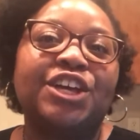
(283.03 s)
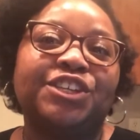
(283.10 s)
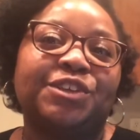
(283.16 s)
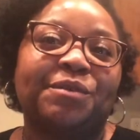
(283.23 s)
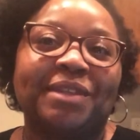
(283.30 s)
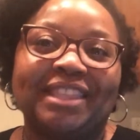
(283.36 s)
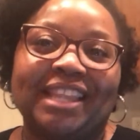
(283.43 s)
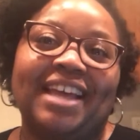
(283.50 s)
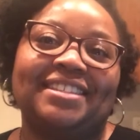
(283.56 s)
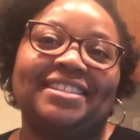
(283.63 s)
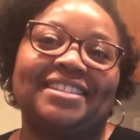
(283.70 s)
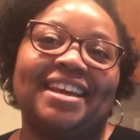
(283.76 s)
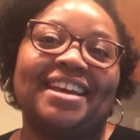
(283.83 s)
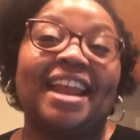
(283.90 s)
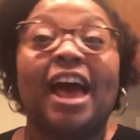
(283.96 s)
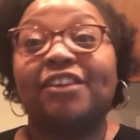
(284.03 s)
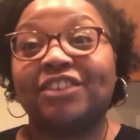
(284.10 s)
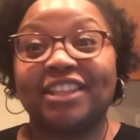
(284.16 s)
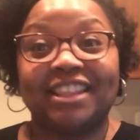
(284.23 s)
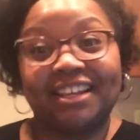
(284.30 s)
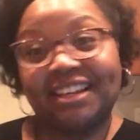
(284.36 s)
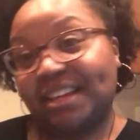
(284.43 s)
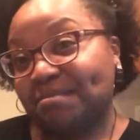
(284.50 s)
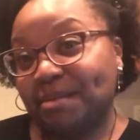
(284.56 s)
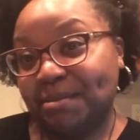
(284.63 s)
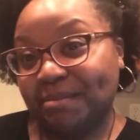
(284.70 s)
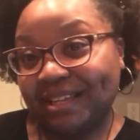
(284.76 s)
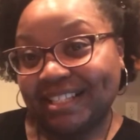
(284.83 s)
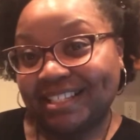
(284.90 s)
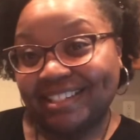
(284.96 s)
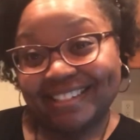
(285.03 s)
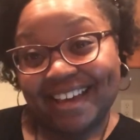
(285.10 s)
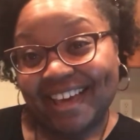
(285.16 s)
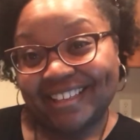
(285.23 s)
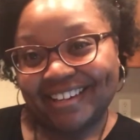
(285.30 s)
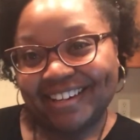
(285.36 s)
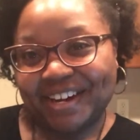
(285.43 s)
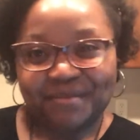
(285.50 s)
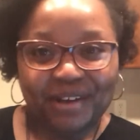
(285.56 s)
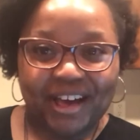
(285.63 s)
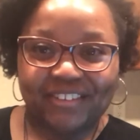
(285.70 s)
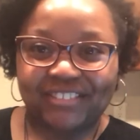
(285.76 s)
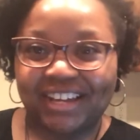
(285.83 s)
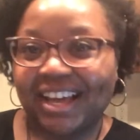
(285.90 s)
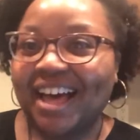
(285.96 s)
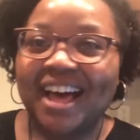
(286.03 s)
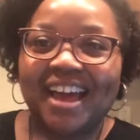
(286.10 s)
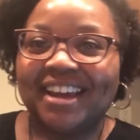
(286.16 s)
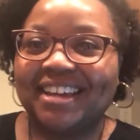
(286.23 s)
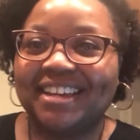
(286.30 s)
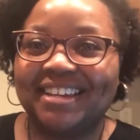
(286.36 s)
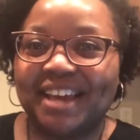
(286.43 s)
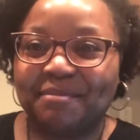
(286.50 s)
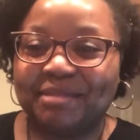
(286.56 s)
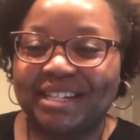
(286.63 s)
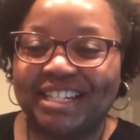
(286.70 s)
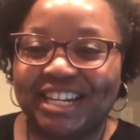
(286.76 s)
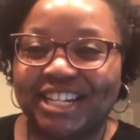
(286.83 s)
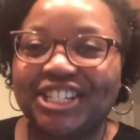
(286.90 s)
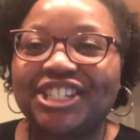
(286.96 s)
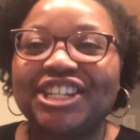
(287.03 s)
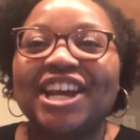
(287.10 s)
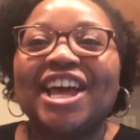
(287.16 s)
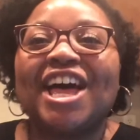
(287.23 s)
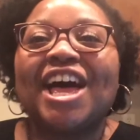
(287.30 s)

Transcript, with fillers: So when that's done, everything can be mixed together and we'll have a yummy dish.